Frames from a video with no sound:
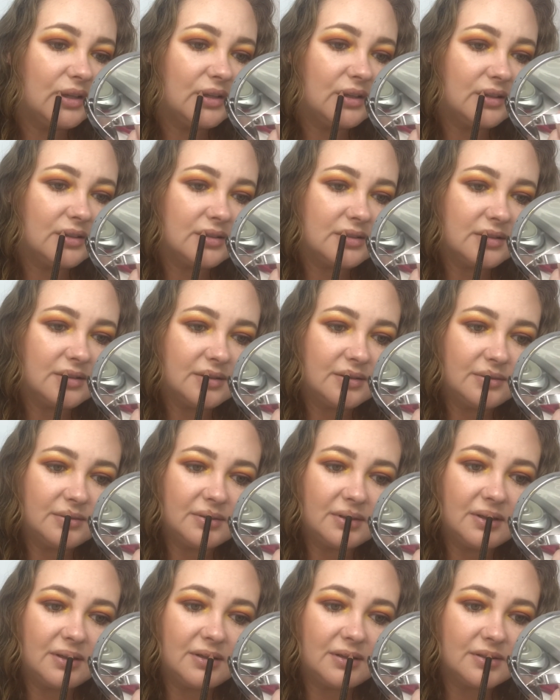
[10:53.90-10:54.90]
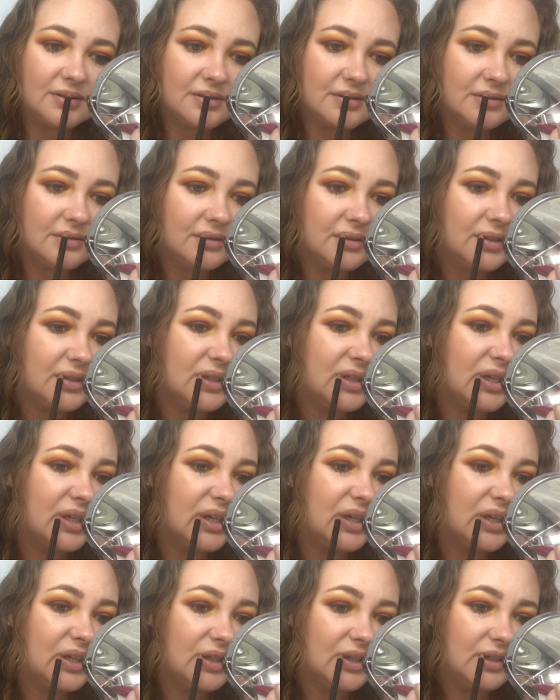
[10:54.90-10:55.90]
this look would also look
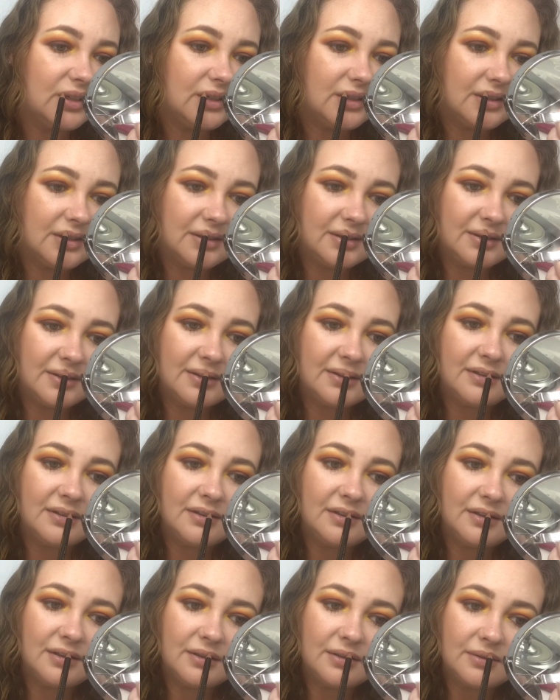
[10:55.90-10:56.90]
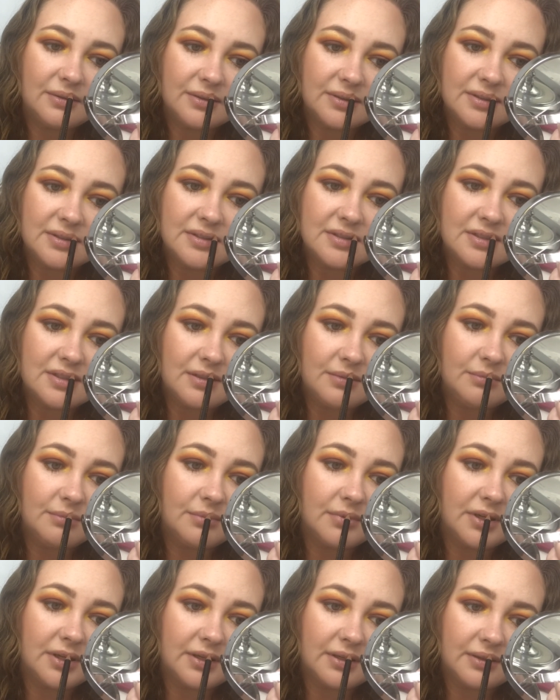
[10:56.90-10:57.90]
good with a deep
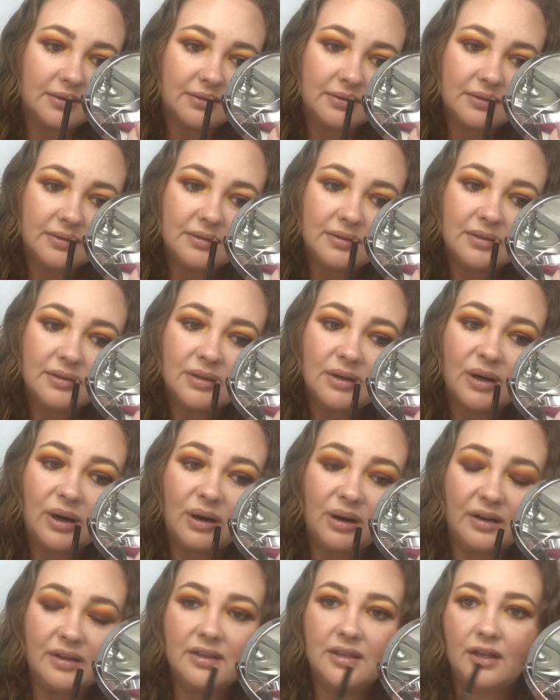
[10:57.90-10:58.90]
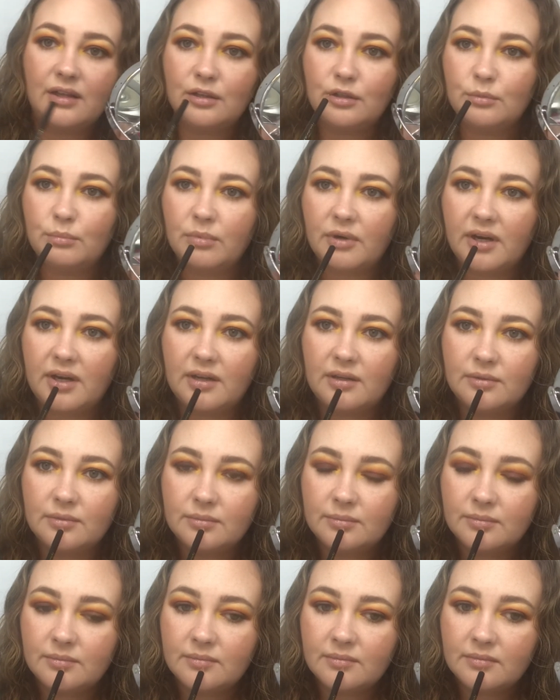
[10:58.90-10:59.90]
brown our yellow brown
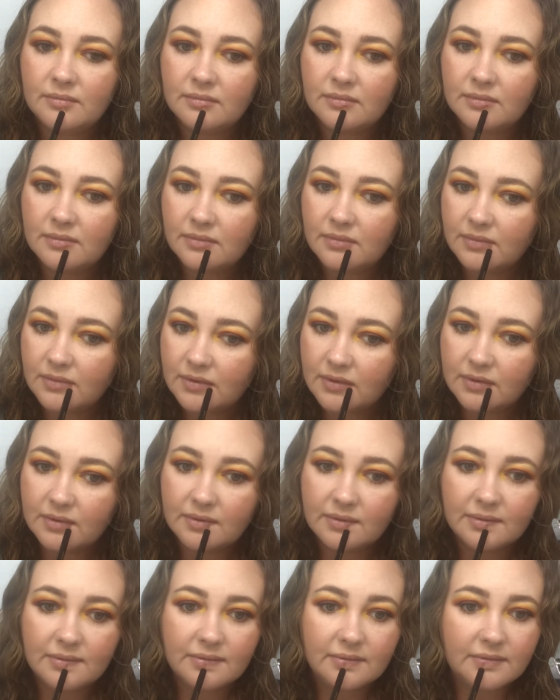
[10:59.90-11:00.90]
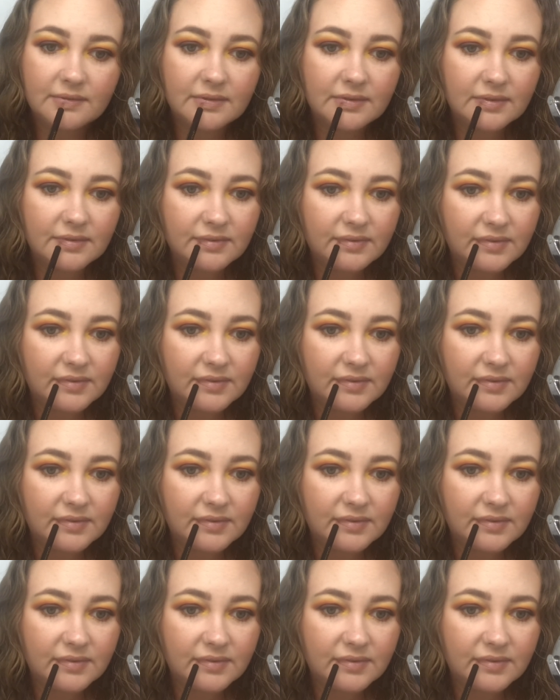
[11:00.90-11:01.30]
for